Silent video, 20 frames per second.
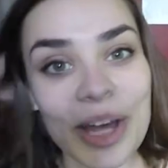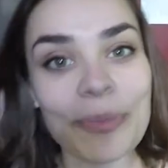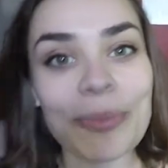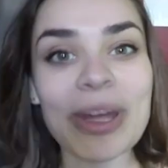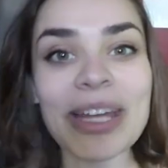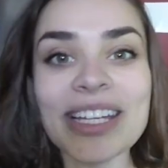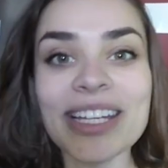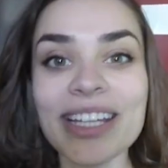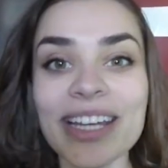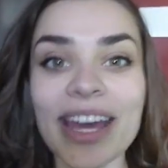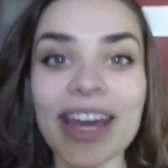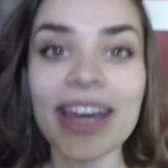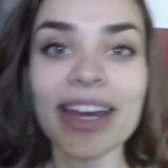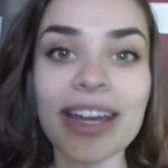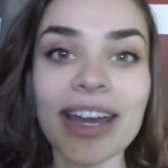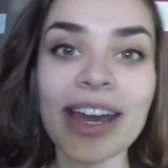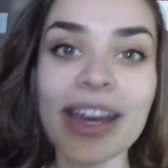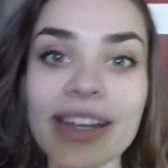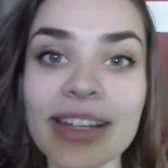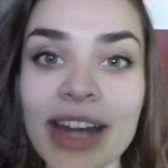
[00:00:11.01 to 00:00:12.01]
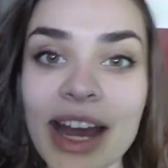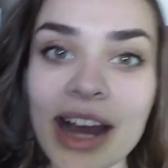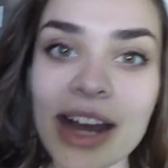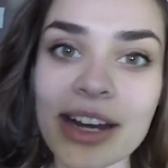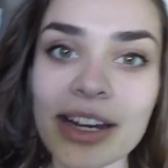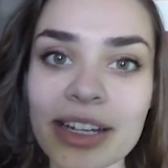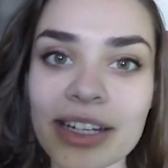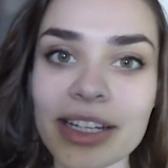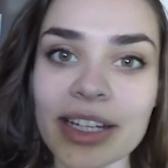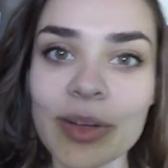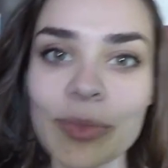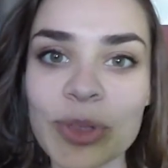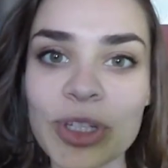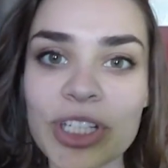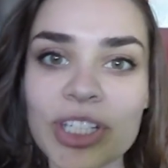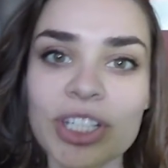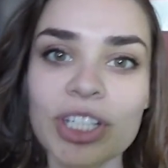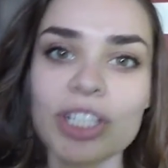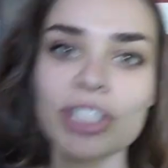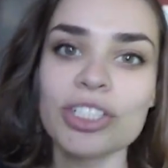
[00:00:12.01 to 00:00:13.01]
I'm Meggie Kay, and I am
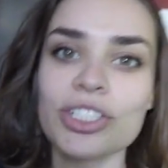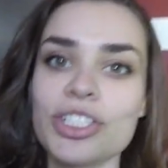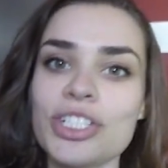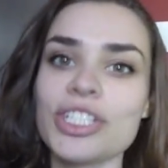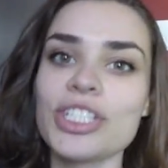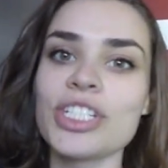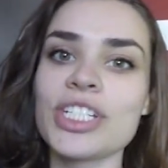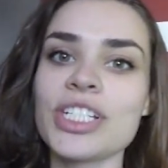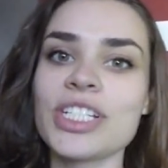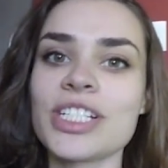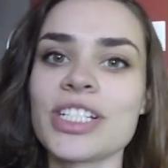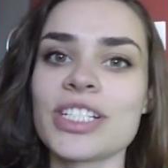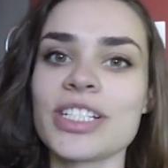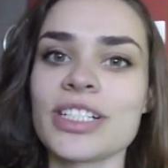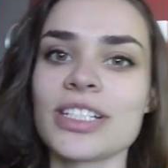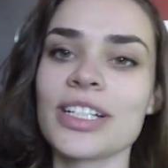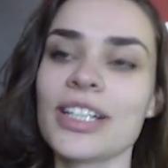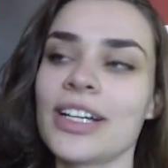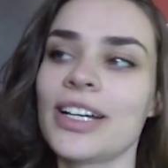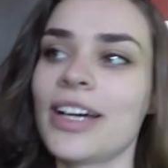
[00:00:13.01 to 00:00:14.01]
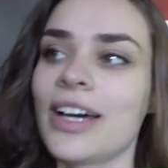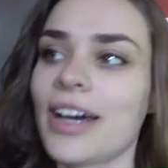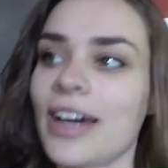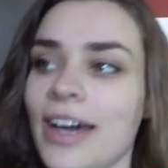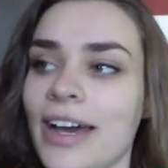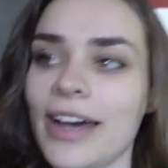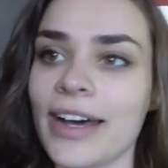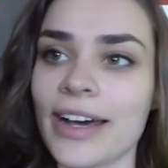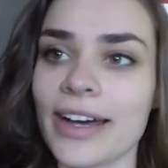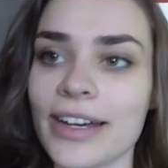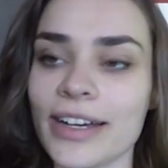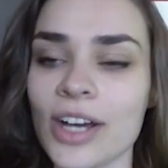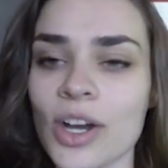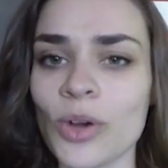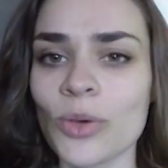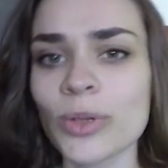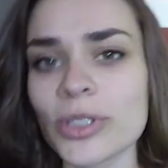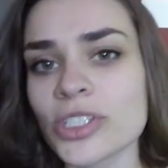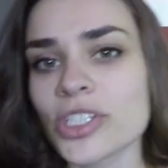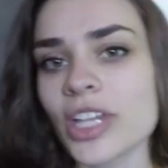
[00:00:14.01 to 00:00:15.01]
in Dunedin,
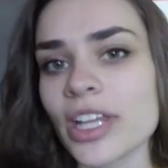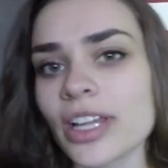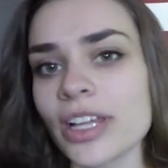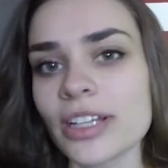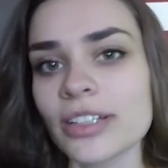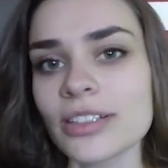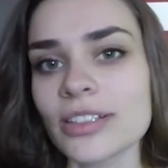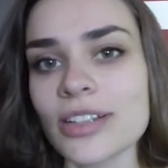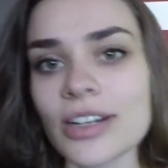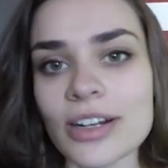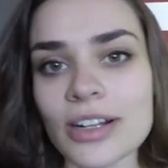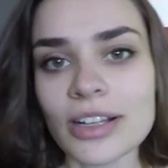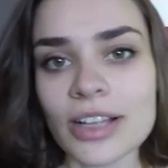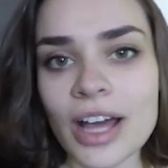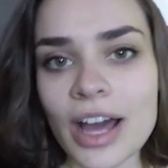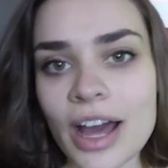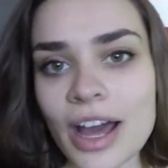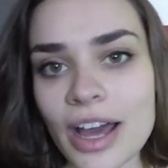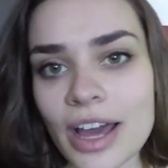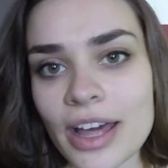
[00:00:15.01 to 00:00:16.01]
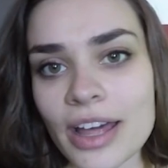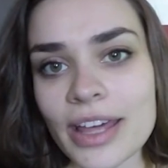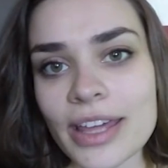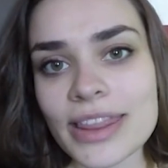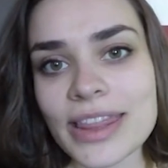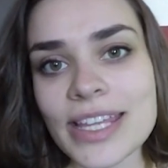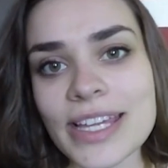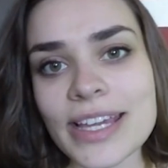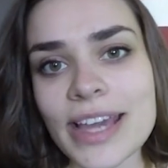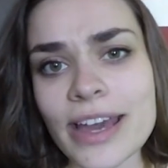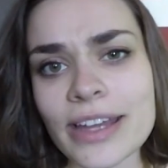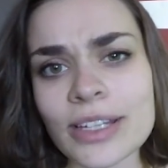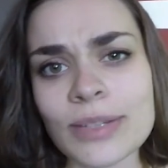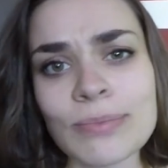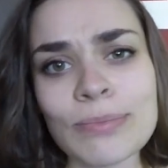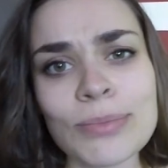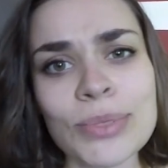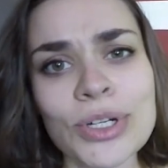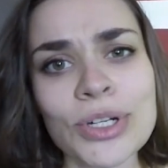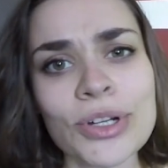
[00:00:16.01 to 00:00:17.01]
which they like to call the
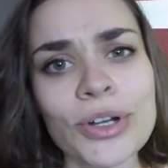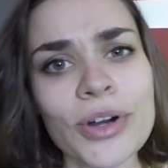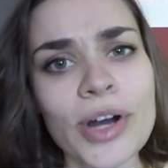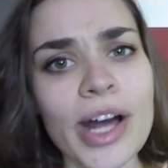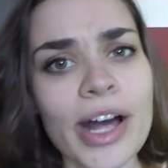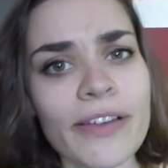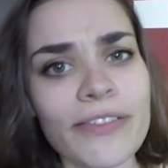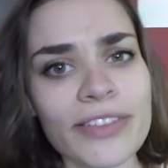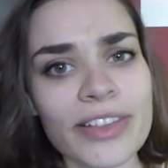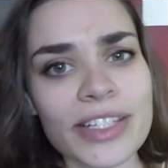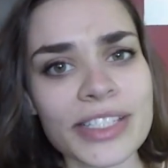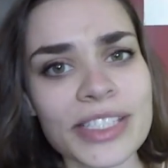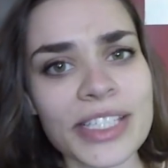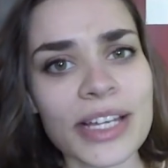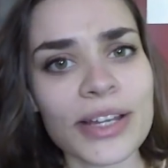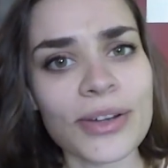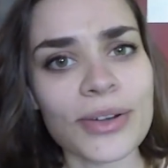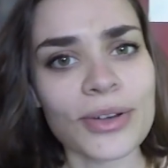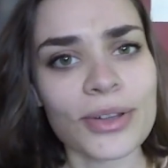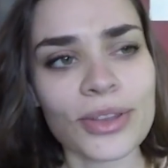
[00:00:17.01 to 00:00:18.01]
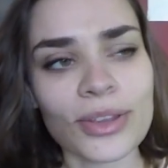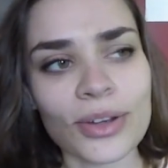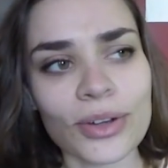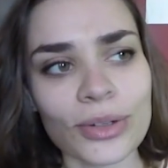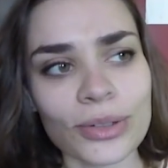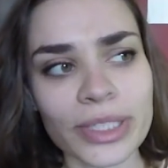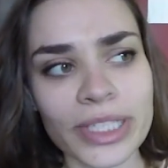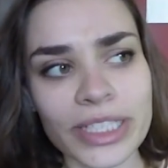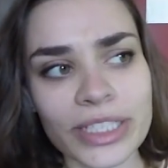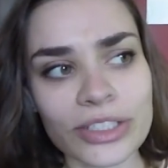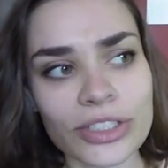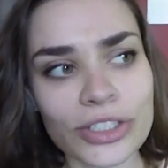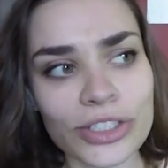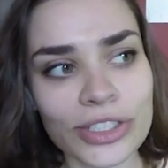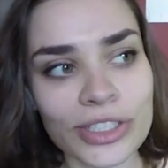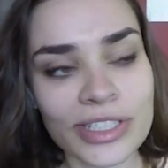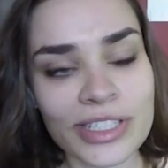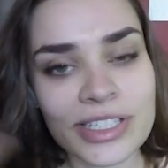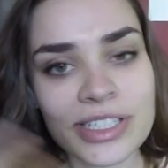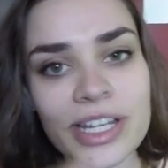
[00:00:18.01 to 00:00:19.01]
Edinburgh of the South,
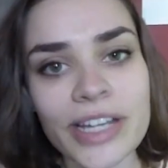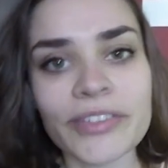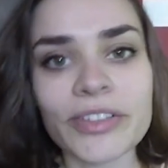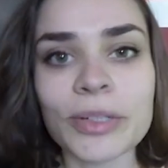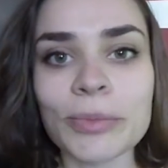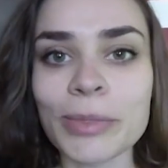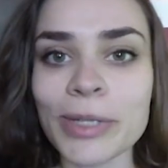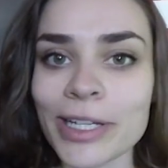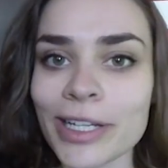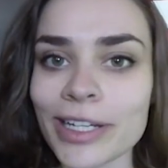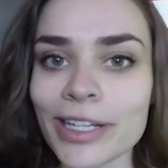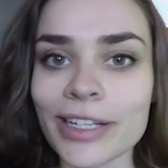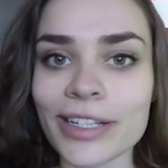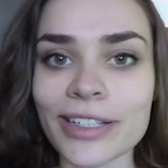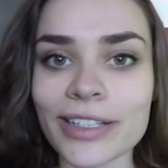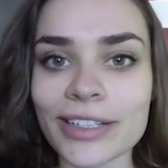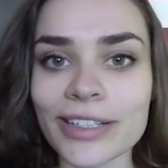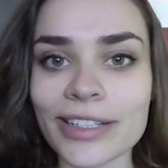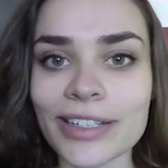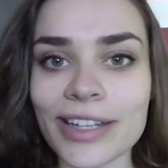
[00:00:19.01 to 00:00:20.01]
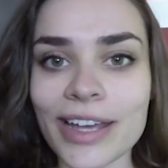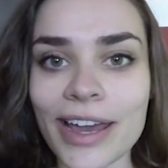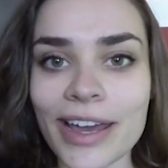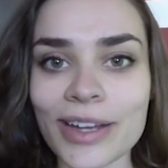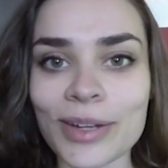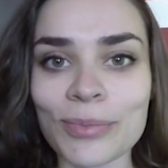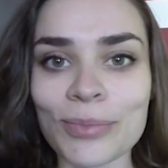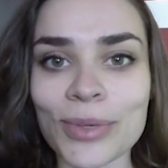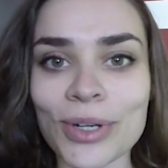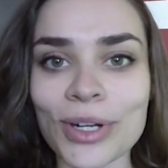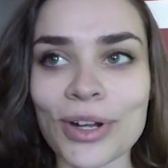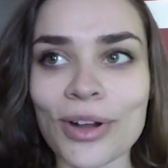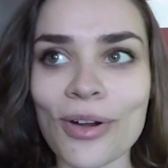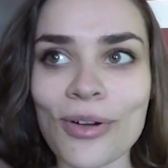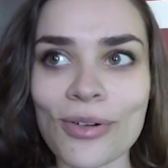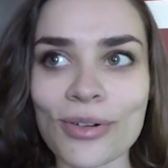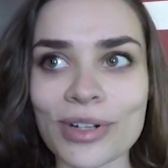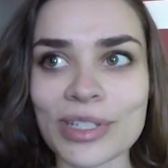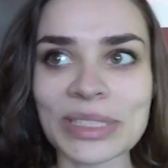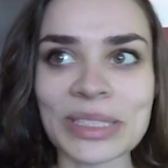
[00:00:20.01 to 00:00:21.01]
which, never been to
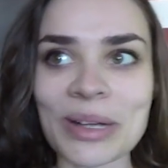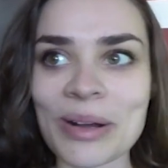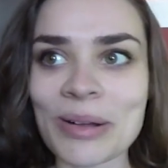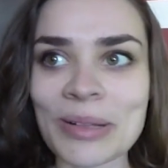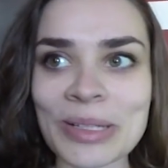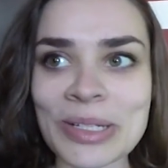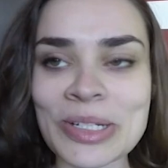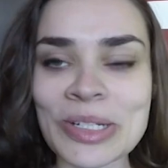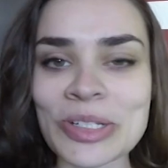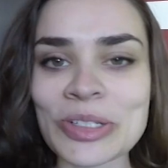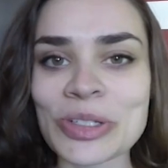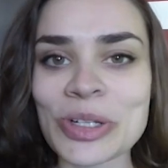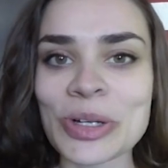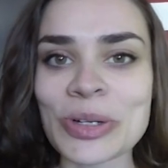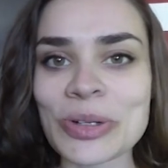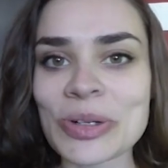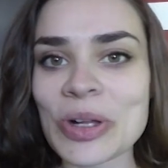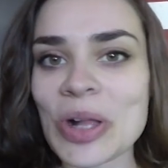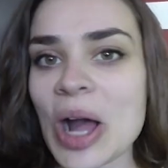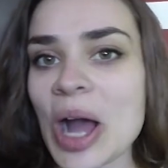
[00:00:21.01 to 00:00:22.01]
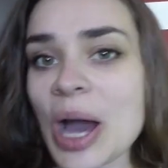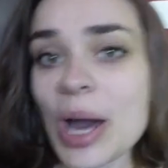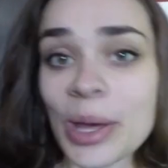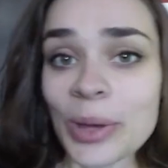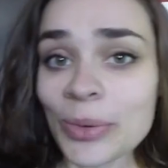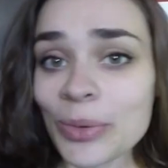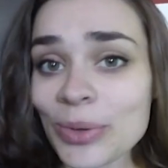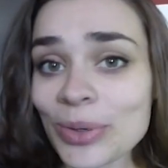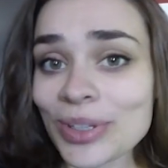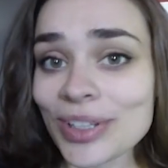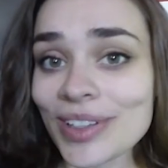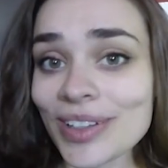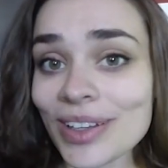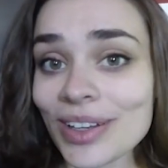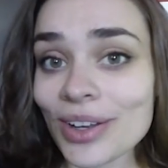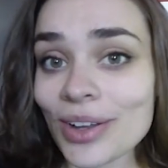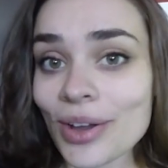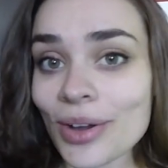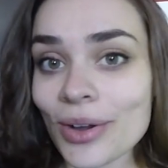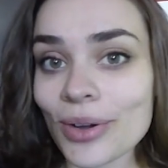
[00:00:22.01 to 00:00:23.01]
Edinburgh or Scotland in general, I
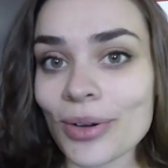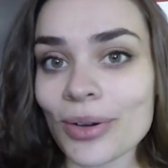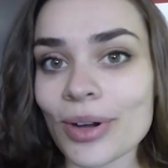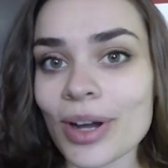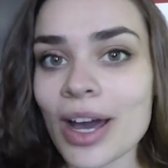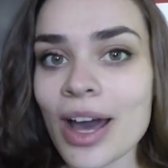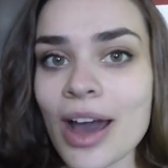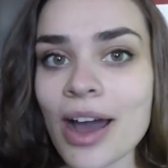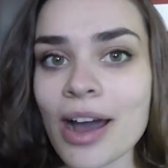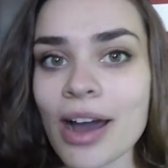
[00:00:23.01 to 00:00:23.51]
wouldn't know.